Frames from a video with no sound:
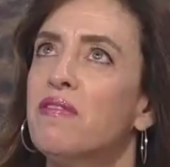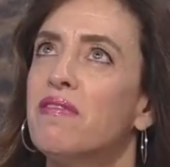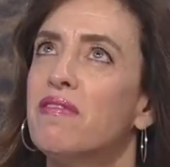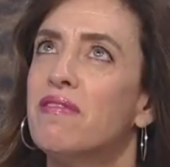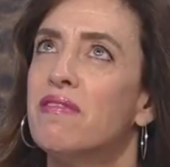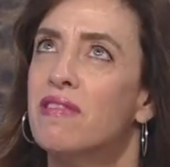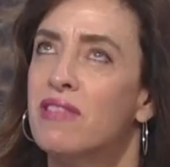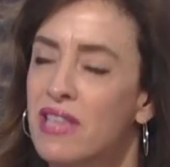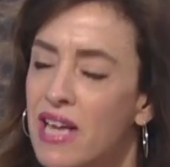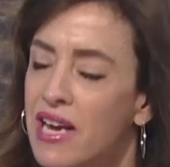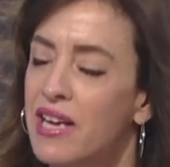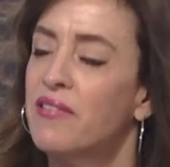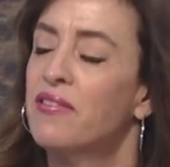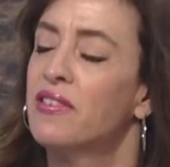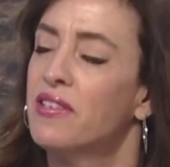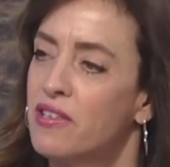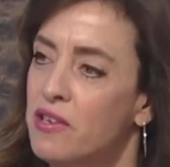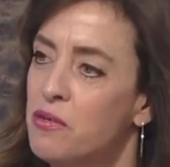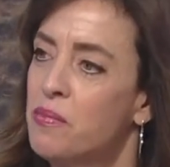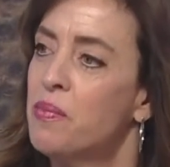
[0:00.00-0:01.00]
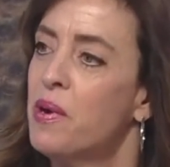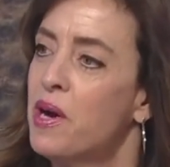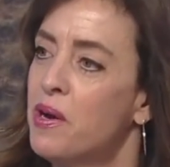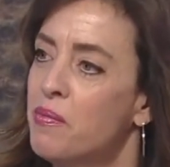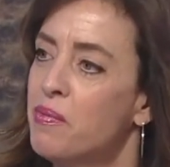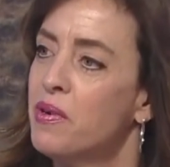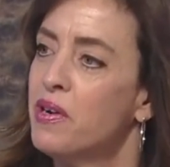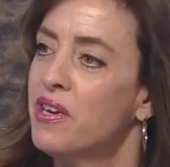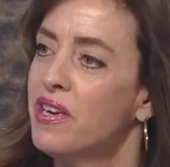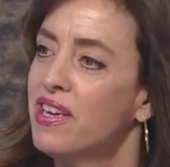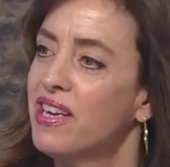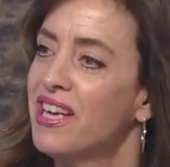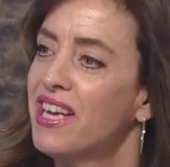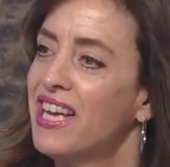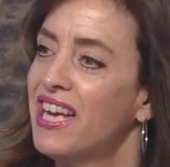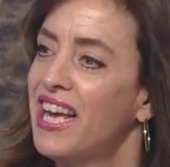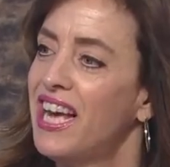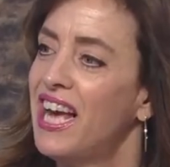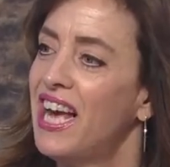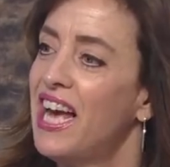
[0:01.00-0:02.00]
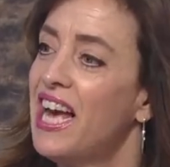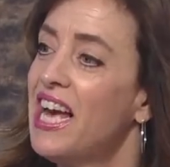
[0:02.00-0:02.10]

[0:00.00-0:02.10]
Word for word: life soap. It's opera. a family atmosphere.